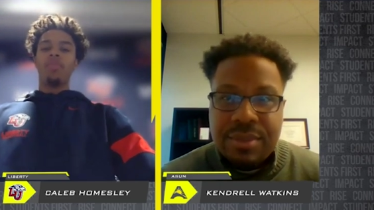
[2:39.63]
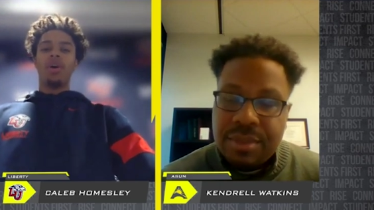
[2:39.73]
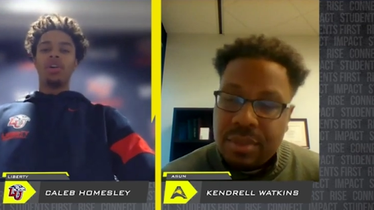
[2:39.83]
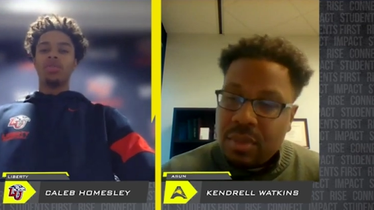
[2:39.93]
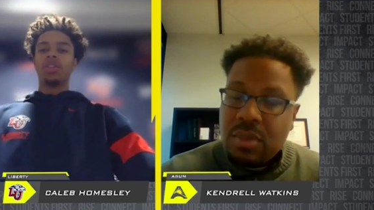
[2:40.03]

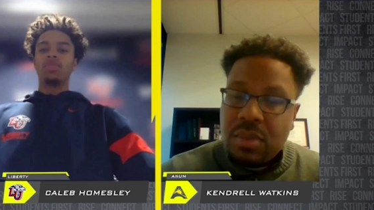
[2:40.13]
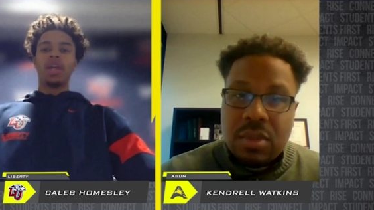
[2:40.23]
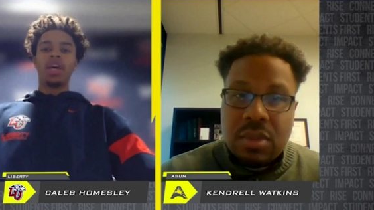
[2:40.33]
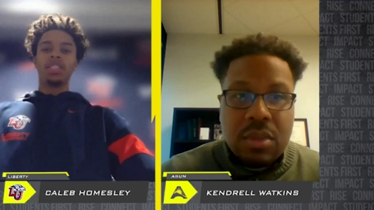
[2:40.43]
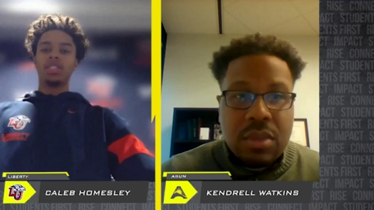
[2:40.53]
Speaker 1: Paul George
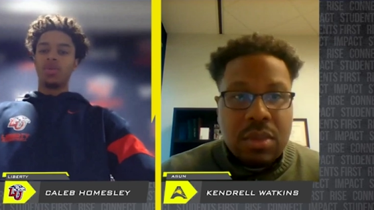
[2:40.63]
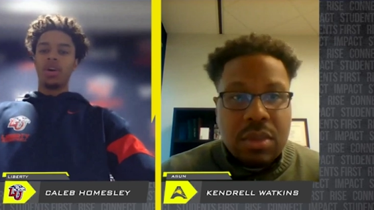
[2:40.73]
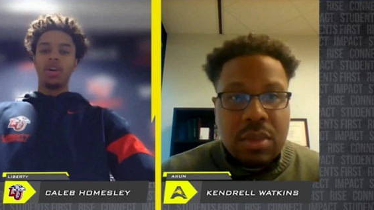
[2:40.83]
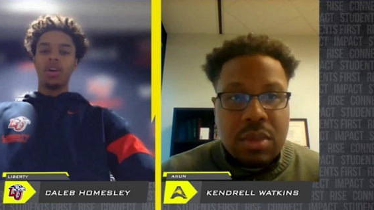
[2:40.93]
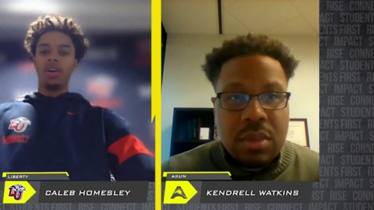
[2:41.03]
plays as
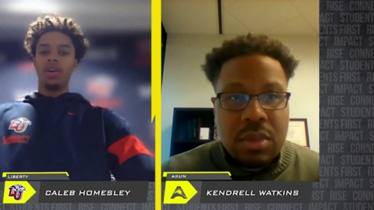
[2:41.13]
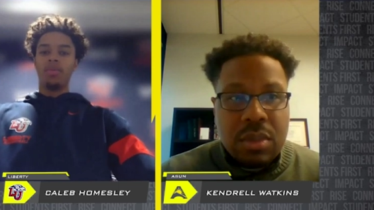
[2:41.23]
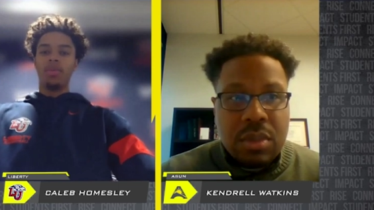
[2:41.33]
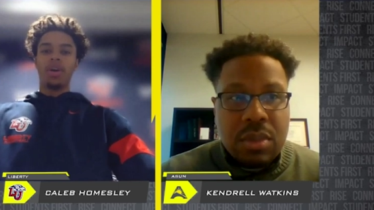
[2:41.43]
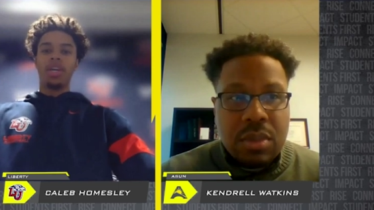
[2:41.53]
well,
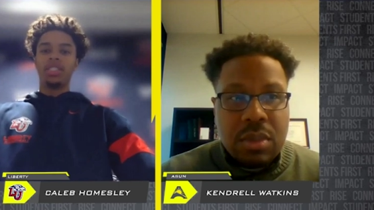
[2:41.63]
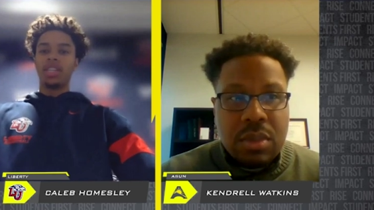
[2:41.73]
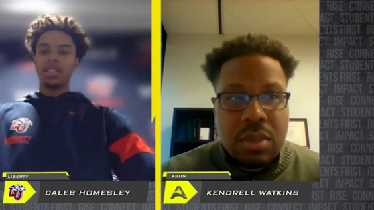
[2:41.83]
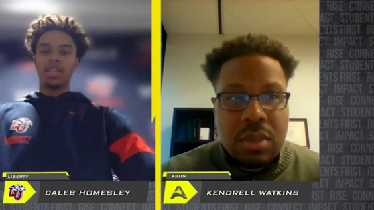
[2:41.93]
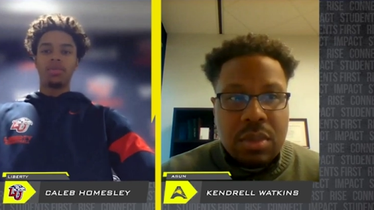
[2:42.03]
um, the way he
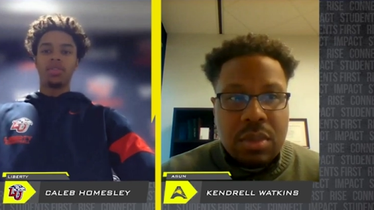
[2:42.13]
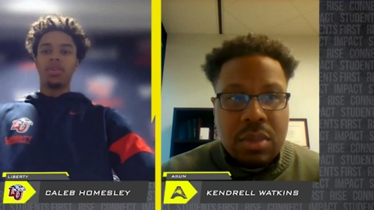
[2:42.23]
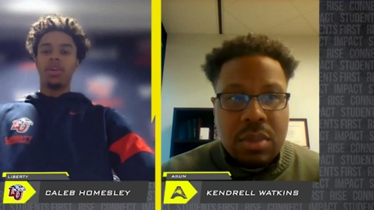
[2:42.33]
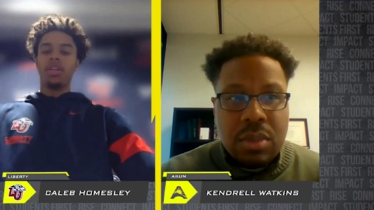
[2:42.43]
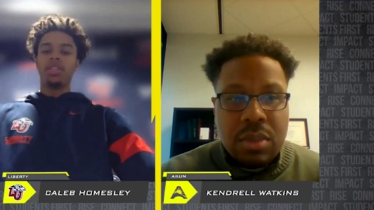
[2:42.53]
sets up
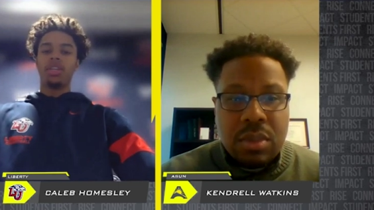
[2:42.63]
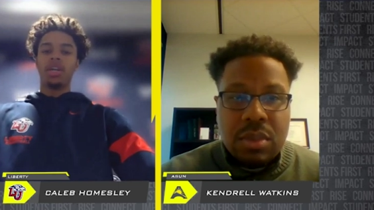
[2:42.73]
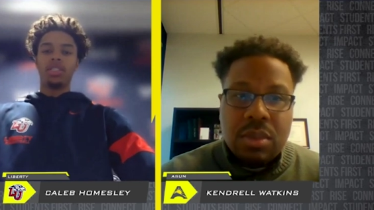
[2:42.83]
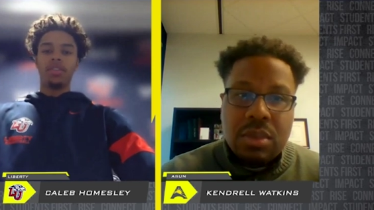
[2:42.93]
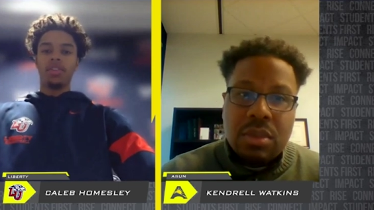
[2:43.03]
screens,
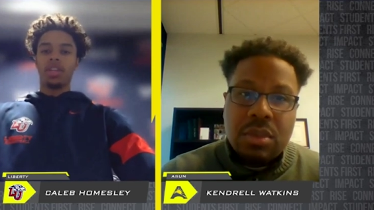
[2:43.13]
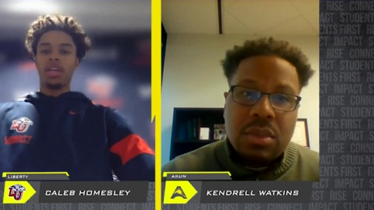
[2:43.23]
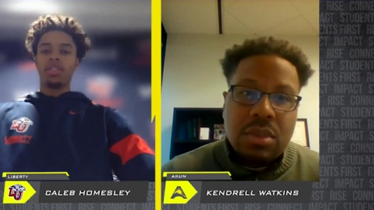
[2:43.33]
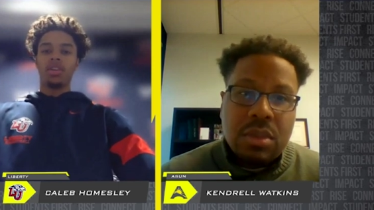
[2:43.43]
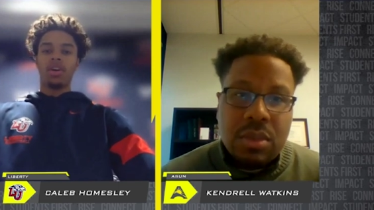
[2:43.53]
does different
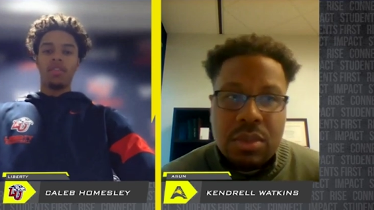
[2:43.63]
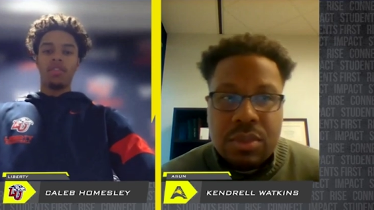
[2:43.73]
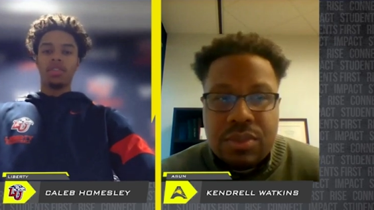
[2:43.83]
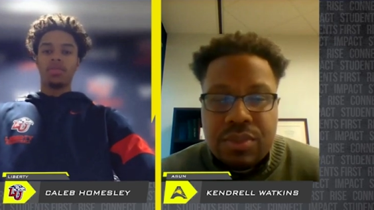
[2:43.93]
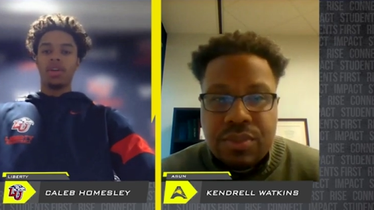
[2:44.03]
things on the
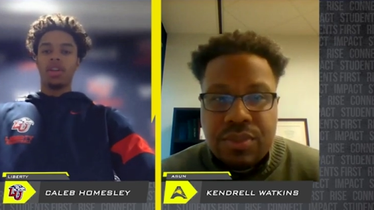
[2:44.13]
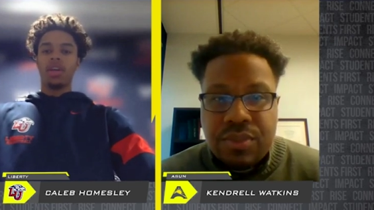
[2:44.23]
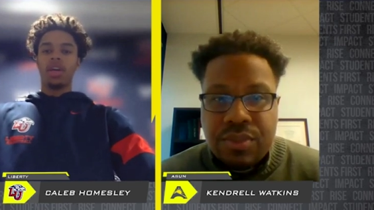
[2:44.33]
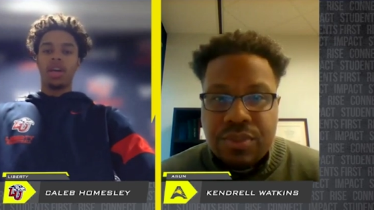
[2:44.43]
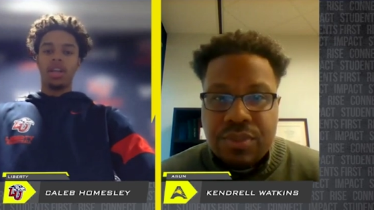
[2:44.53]
offensive end
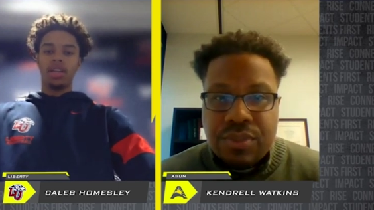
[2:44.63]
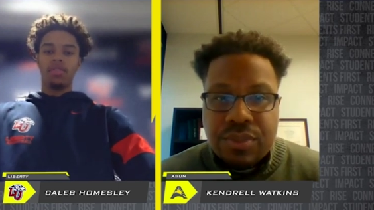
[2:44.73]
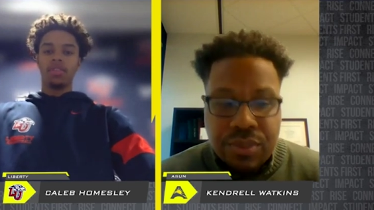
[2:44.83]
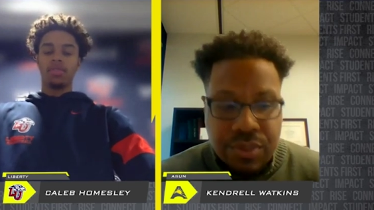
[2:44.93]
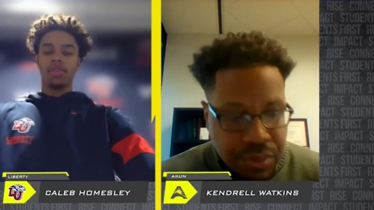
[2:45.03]
and
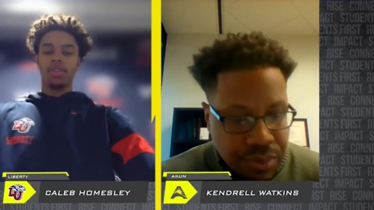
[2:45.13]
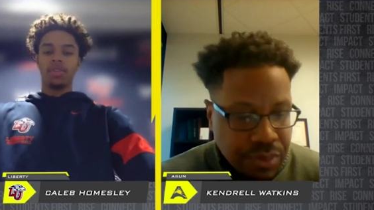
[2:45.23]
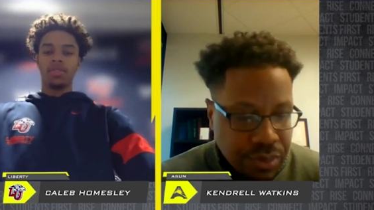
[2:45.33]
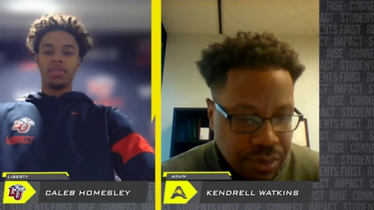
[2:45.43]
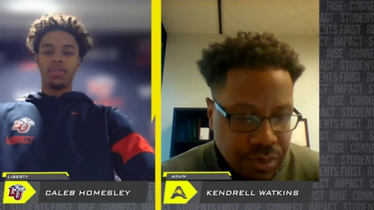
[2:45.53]
defensive
Speaker 2: end.
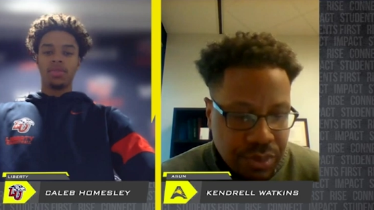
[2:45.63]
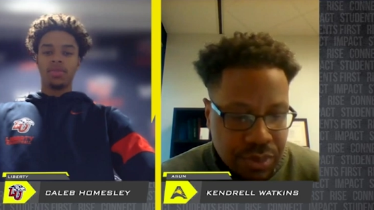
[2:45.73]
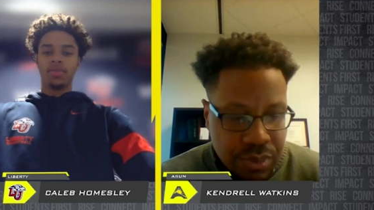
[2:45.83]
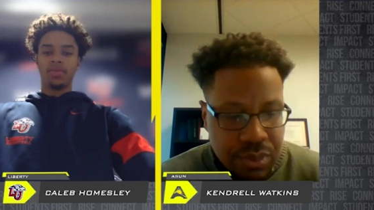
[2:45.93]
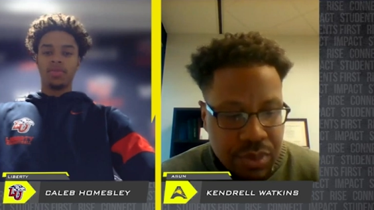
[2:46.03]

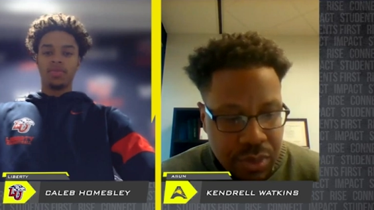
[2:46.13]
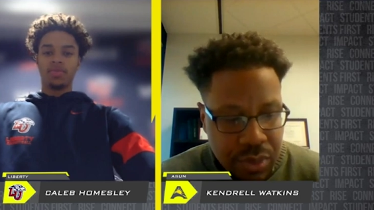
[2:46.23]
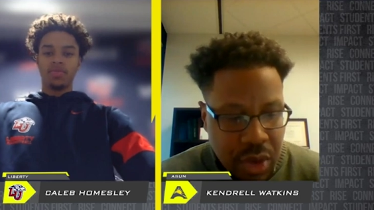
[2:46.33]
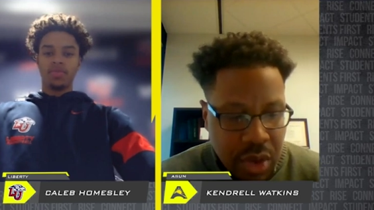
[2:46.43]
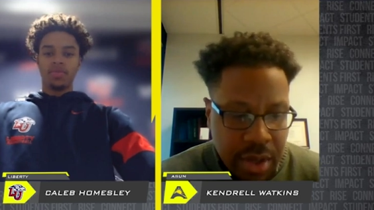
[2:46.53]

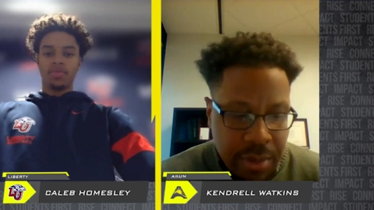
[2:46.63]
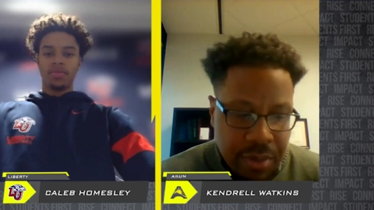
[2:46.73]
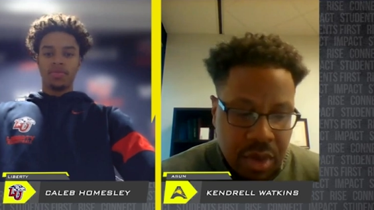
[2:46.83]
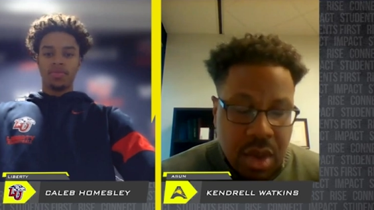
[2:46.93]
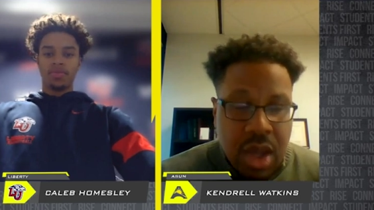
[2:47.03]
Okay.
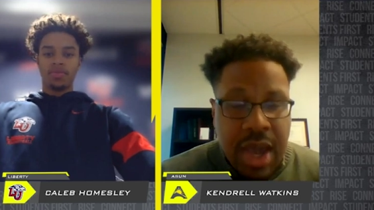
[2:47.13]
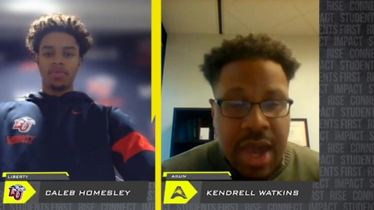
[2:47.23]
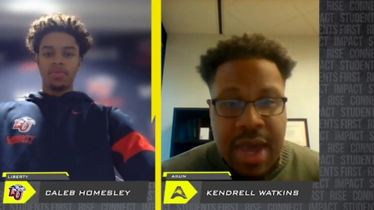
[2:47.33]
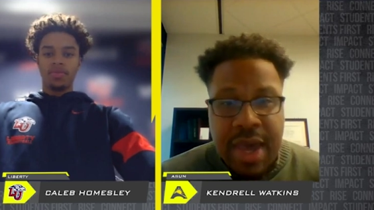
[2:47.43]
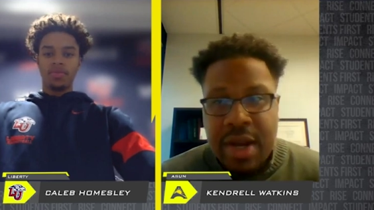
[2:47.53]

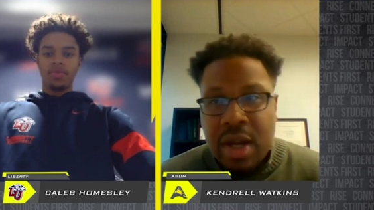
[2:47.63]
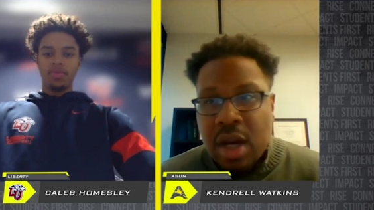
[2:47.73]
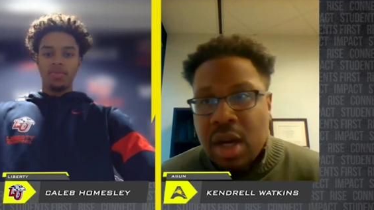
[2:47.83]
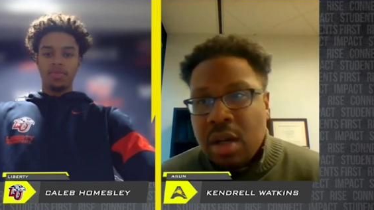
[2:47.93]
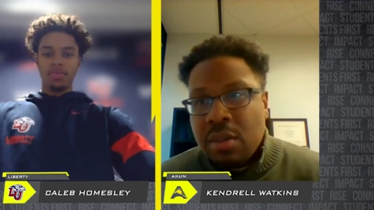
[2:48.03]
And
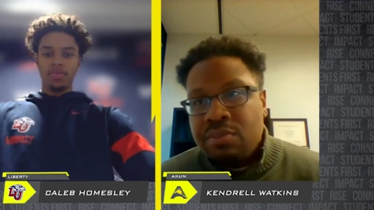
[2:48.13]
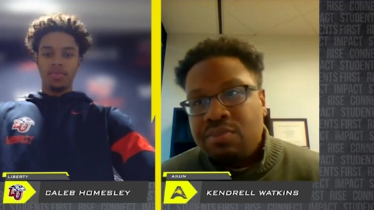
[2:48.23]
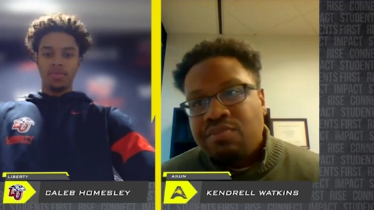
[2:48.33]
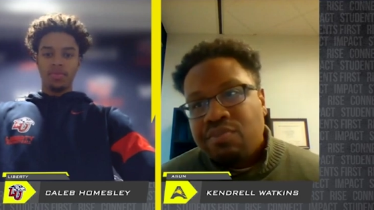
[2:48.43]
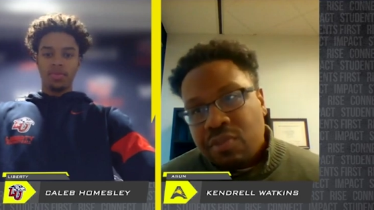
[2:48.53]

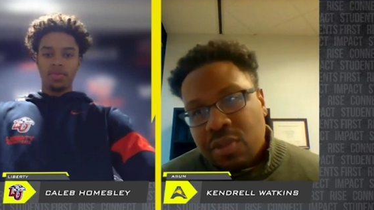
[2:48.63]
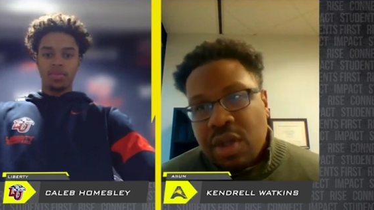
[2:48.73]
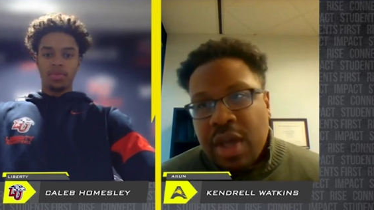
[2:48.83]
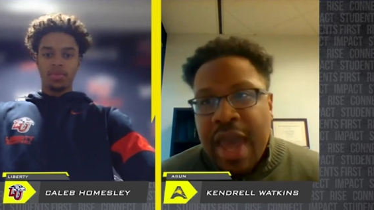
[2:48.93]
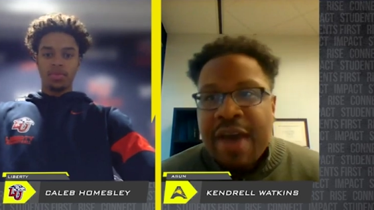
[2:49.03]
um,
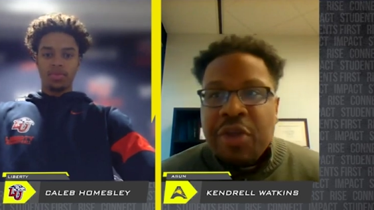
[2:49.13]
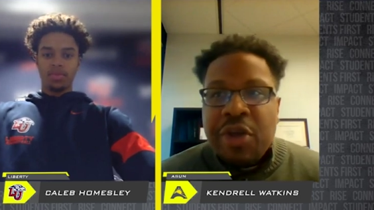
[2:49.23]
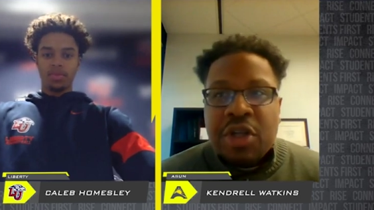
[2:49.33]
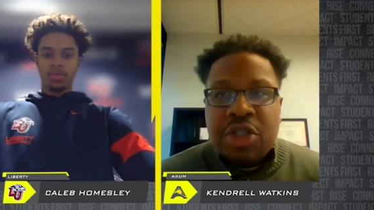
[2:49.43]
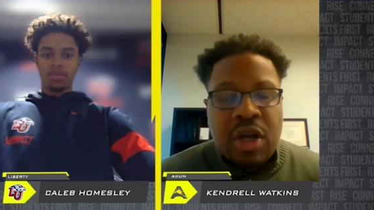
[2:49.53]
after
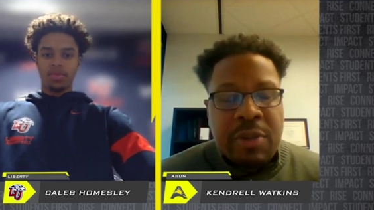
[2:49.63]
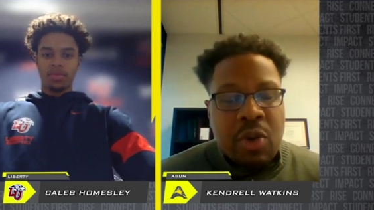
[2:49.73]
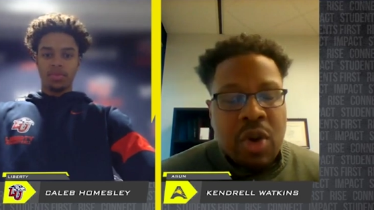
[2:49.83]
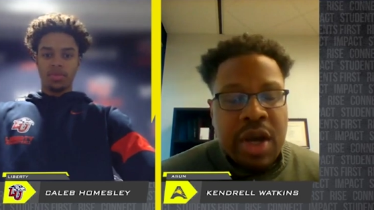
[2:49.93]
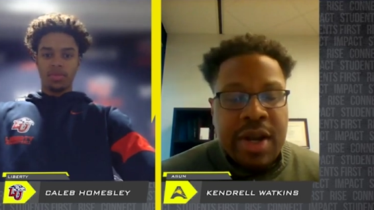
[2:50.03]
your
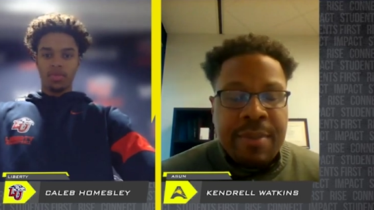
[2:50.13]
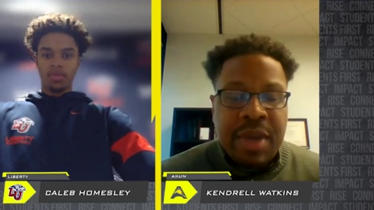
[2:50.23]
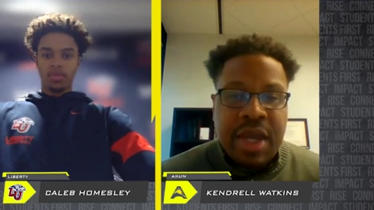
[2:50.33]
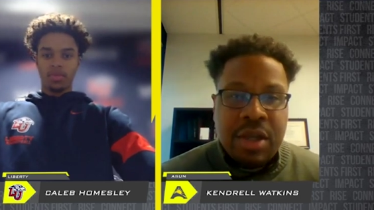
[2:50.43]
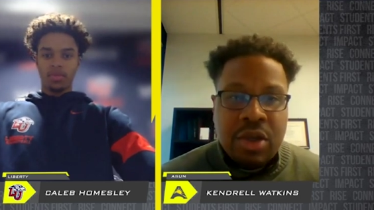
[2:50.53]
tournament run? I
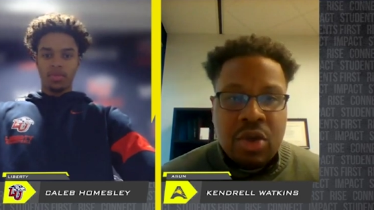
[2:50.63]
mean,